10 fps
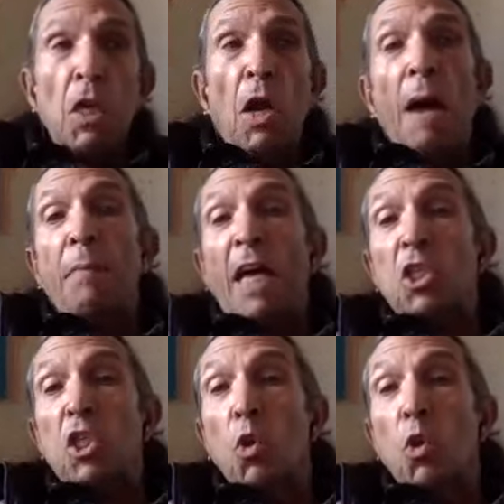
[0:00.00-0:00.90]
I'm not
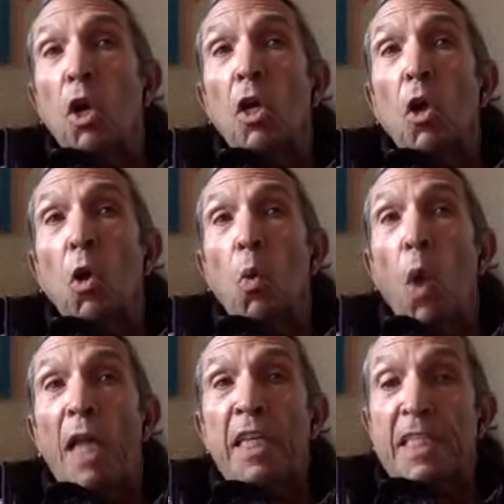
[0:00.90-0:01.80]
sure
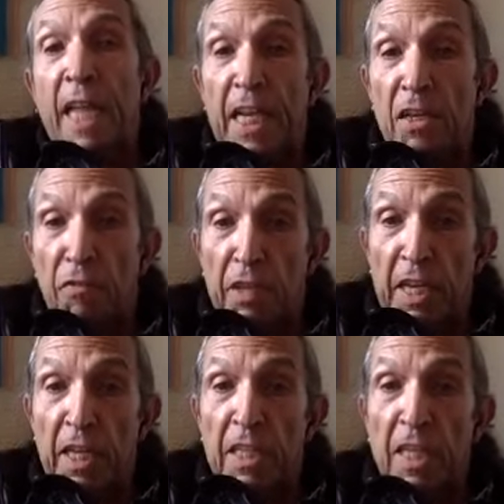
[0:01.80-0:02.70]

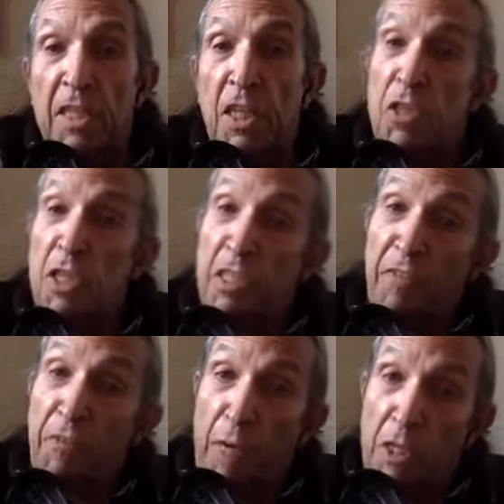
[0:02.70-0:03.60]
qualitatively that there's a
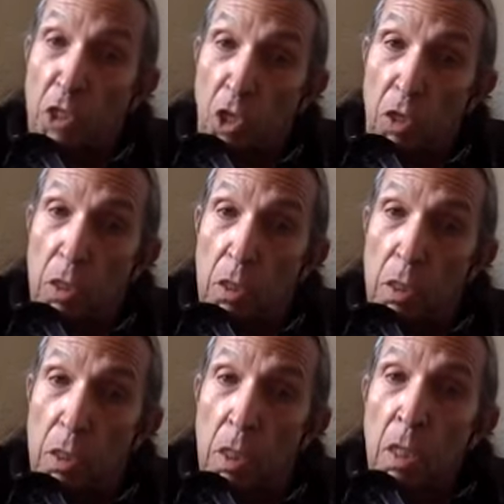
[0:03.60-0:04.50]
differential.
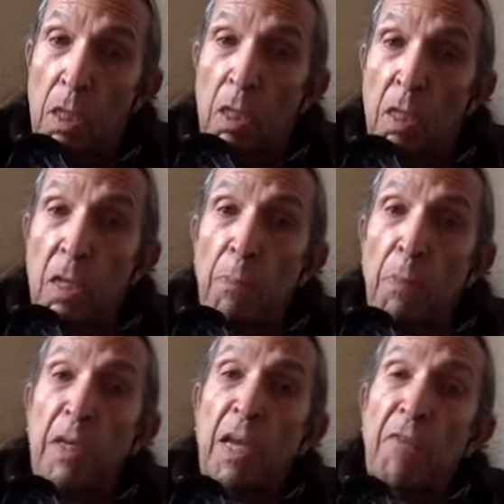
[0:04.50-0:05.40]

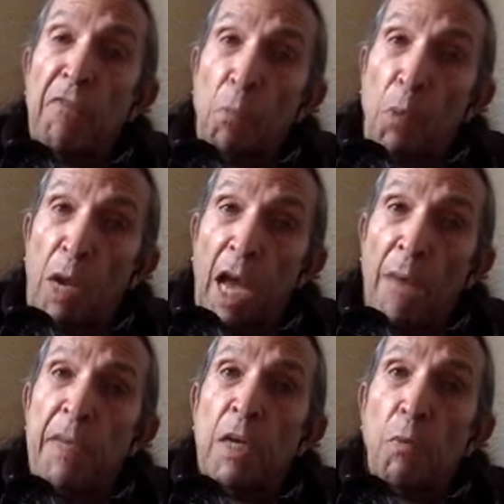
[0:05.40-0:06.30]
But when
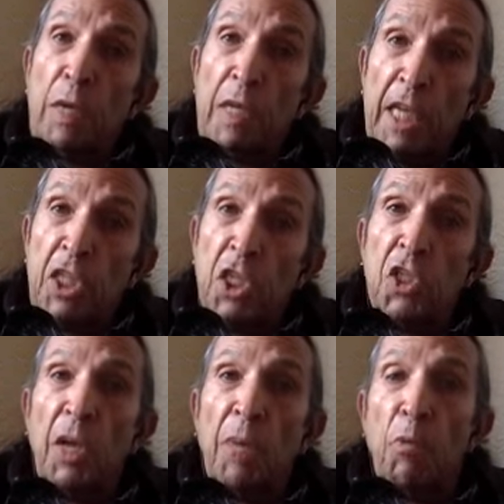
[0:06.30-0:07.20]
I'm in a
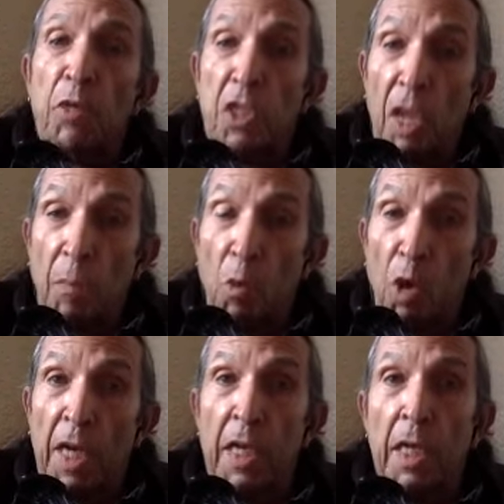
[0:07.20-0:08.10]
relationship with
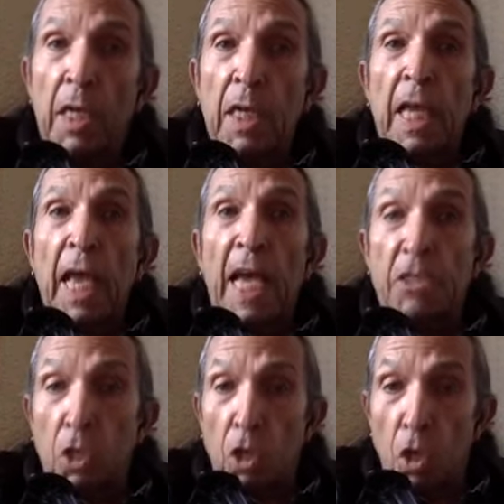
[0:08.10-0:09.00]
someone as
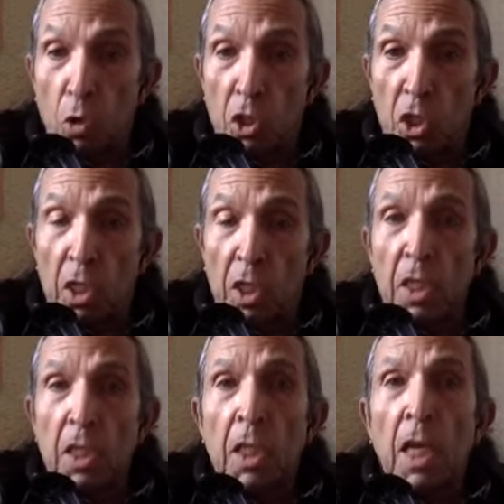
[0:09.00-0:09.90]
a coach,
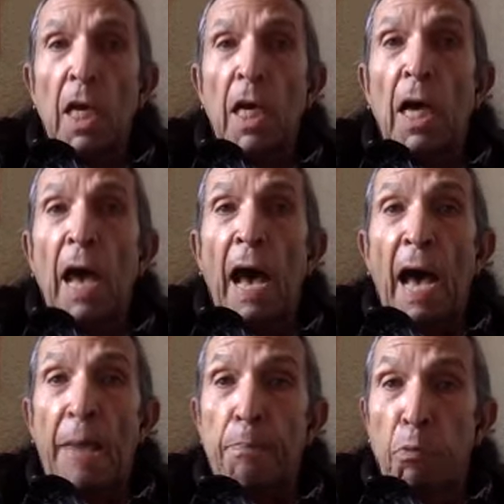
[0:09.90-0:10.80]

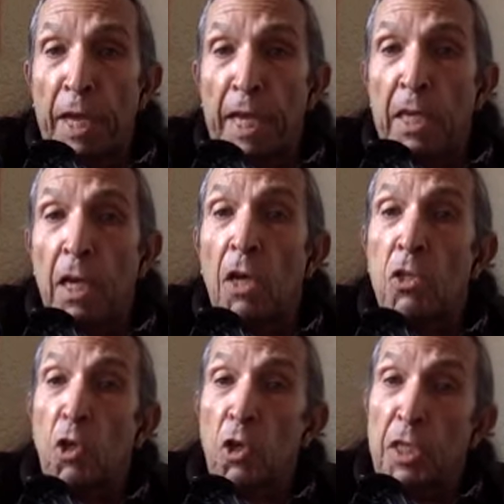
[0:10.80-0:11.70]
I bring a
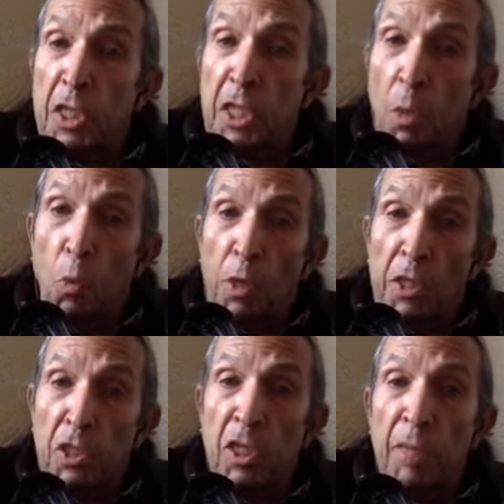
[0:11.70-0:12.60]
certain
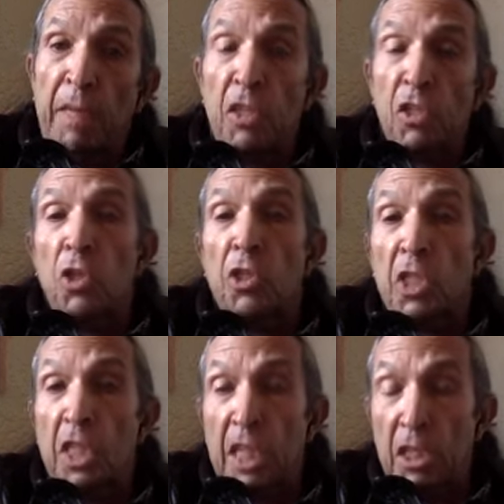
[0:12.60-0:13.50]
wisdom and a certain
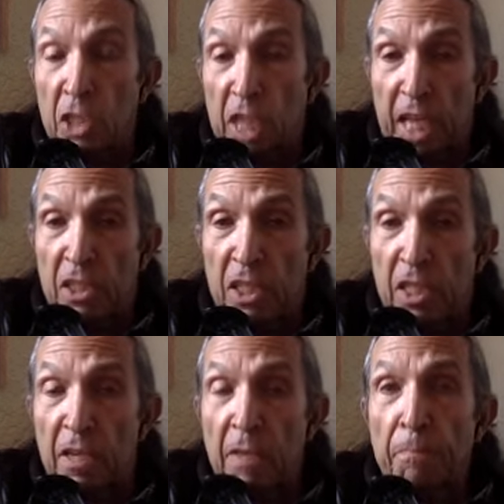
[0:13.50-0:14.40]
skill set
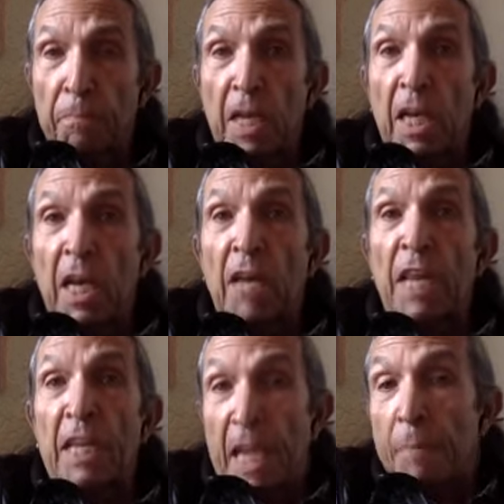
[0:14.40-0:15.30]

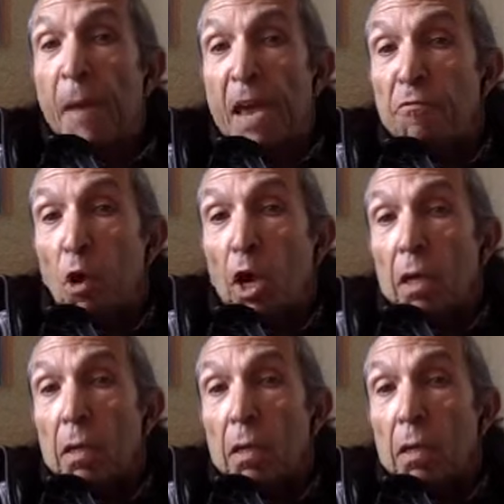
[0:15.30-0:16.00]
that they pay for.